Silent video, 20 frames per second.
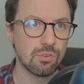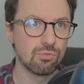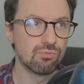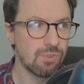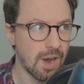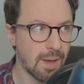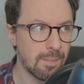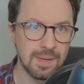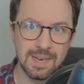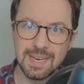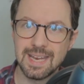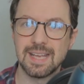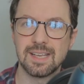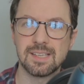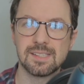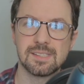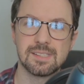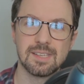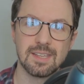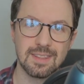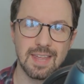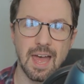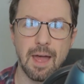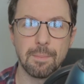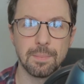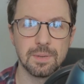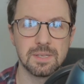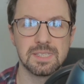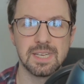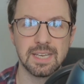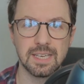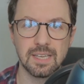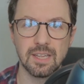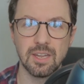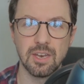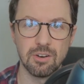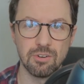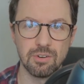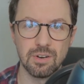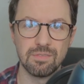reminisce that
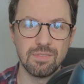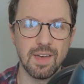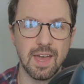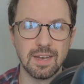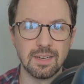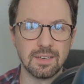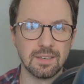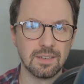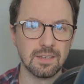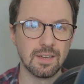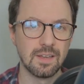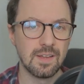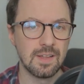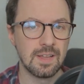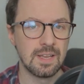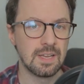particular event.